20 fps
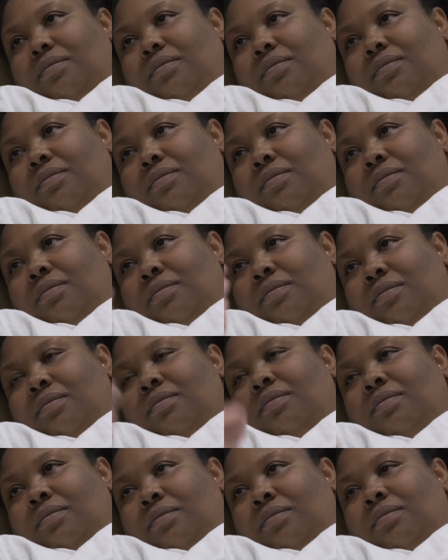So
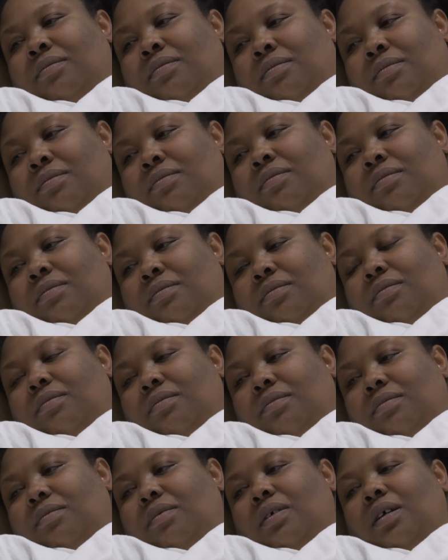you
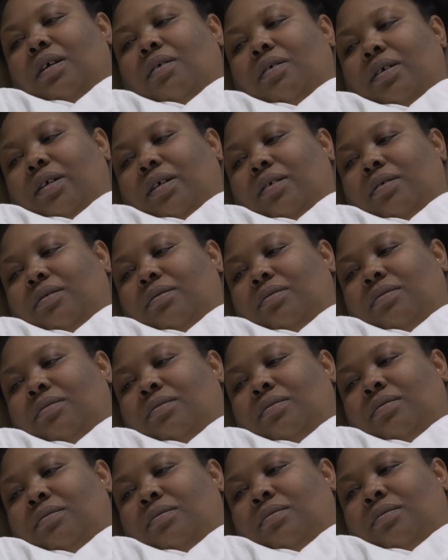want to be treated
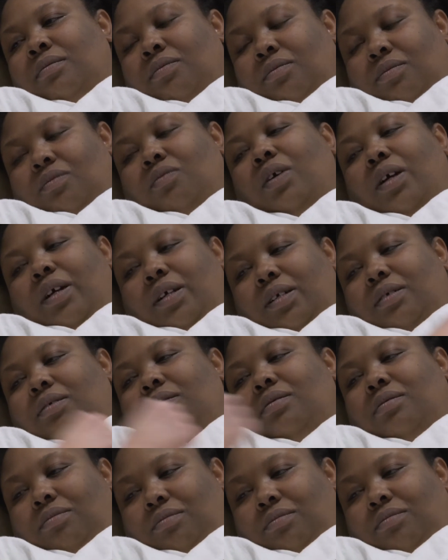where people
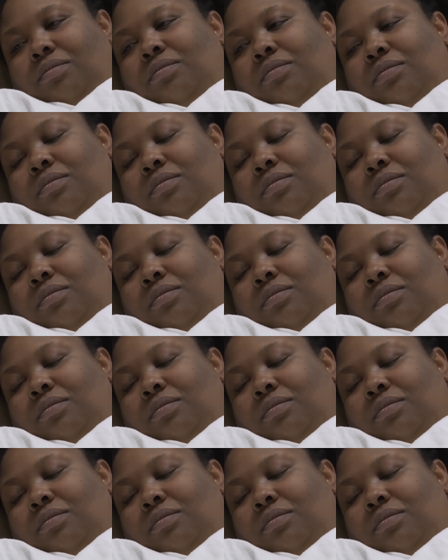understand the